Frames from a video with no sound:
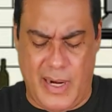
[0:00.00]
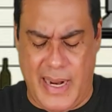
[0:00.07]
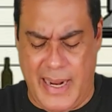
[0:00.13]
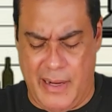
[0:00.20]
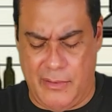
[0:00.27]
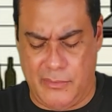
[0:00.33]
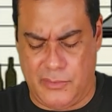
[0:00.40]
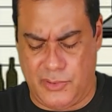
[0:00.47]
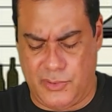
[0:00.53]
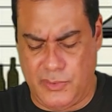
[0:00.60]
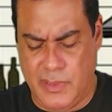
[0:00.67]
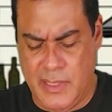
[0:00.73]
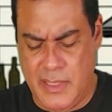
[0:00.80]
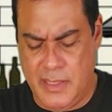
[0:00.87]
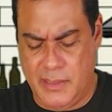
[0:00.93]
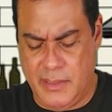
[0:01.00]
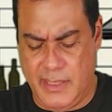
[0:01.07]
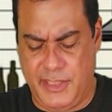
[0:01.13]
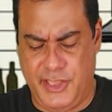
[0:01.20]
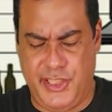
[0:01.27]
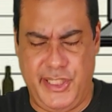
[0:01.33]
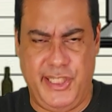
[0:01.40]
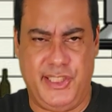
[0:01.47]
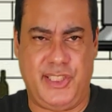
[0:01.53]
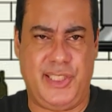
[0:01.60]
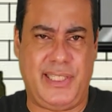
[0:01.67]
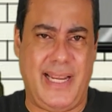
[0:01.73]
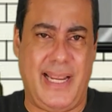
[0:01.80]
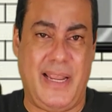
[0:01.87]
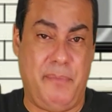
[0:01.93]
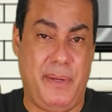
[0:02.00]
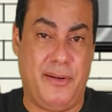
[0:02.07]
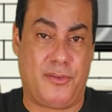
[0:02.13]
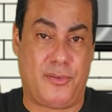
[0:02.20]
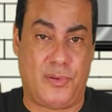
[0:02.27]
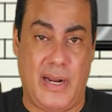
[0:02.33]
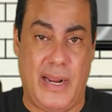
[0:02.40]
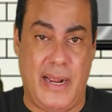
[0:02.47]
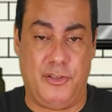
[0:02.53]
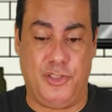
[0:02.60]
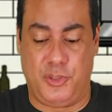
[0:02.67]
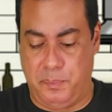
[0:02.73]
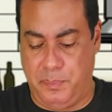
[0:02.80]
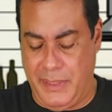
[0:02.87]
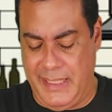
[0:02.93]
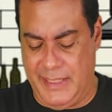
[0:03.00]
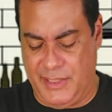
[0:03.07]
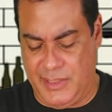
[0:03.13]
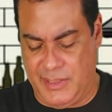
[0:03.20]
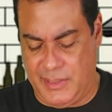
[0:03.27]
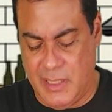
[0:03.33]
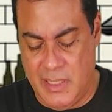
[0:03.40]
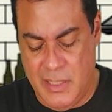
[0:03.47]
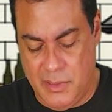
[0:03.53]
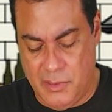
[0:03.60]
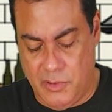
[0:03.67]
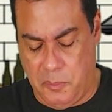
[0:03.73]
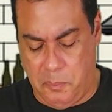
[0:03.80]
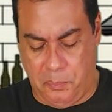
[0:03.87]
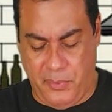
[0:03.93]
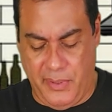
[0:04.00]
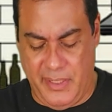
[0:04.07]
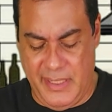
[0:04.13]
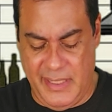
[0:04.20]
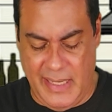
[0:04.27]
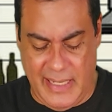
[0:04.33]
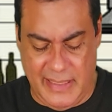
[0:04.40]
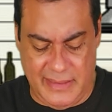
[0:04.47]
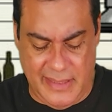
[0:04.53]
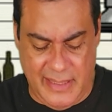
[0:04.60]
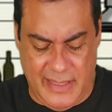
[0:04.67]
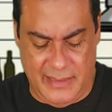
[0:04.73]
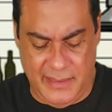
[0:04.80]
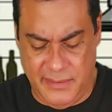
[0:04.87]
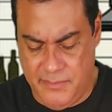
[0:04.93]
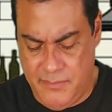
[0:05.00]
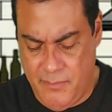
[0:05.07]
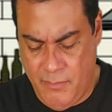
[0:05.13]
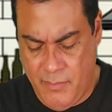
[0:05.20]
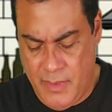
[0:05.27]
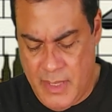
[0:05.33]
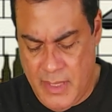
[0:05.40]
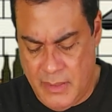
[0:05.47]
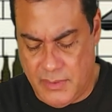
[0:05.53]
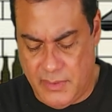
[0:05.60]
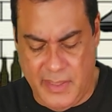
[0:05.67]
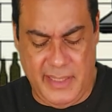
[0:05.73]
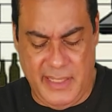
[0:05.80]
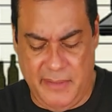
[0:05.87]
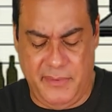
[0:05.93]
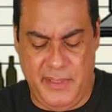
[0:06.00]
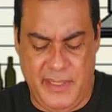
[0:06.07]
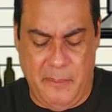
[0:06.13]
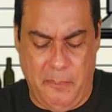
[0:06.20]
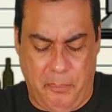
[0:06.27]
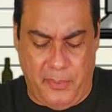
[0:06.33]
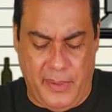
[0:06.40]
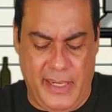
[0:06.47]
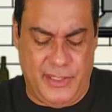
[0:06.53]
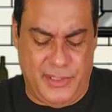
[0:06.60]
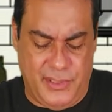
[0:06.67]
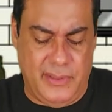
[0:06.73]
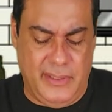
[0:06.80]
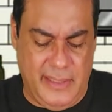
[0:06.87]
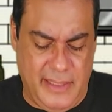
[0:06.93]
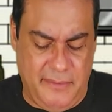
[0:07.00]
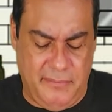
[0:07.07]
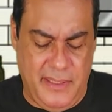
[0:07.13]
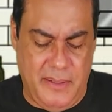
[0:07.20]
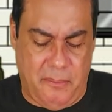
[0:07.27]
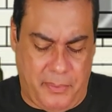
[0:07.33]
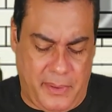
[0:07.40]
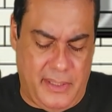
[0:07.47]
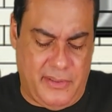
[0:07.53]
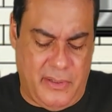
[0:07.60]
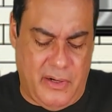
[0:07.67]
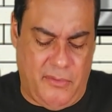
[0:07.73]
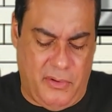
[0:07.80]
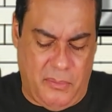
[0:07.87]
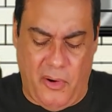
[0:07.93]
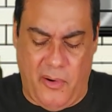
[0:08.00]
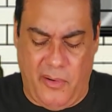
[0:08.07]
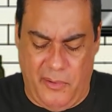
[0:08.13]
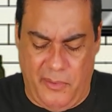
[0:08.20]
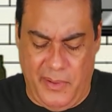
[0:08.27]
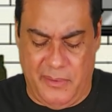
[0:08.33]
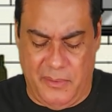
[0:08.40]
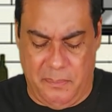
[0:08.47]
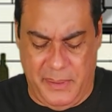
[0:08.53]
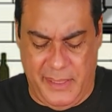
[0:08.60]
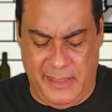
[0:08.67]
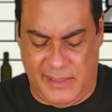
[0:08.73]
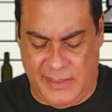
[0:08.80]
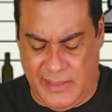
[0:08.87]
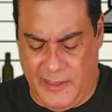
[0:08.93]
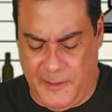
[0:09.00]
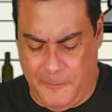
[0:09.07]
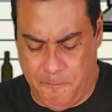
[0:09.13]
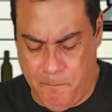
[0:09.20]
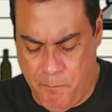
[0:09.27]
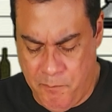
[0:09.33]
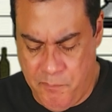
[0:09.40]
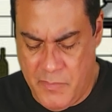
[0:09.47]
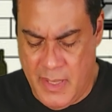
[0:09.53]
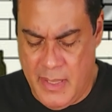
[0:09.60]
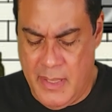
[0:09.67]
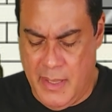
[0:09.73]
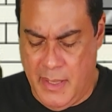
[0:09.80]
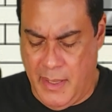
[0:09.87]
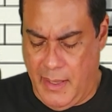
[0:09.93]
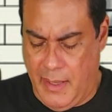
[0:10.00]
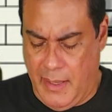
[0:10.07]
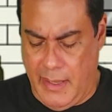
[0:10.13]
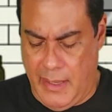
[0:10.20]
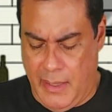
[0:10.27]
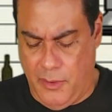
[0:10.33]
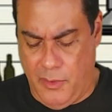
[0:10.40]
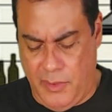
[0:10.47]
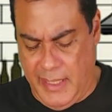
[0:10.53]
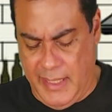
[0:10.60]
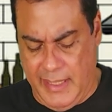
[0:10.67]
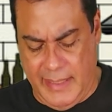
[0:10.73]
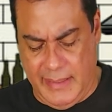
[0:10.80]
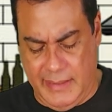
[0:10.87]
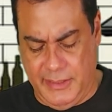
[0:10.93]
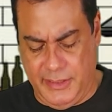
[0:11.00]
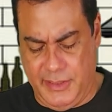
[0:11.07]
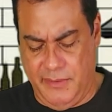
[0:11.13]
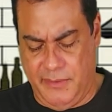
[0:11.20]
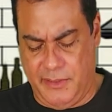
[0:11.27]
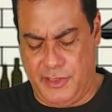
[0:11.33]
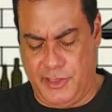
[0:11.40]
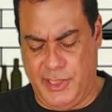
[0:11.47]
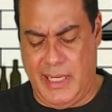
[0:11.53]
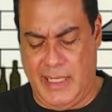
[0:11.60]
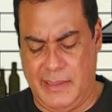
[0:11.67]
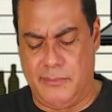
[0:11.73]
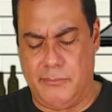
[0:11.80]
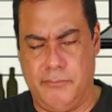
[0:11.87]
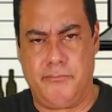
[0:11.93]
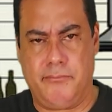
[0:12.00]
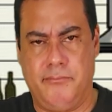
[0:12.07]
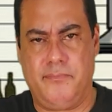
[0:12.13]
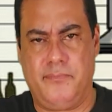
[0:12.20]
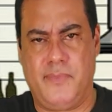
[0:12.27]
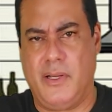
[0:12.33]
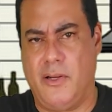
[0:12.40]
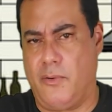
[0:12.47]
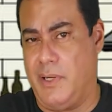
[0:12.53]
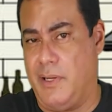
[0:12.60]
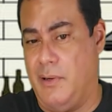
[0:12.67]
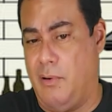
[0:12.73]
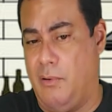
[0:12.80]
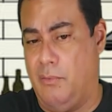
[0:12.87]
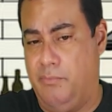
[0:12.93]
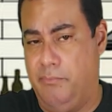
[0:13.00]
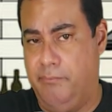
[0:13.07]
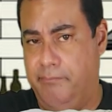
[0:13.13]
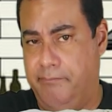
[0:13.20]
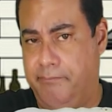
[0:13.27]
rounds. The cheese came in rounds pieces. Look pretty nice, guys. So they give the impression, they give the impression of a Margherita pizza. Uh, okay, guys, let's give it a shot. Here we go.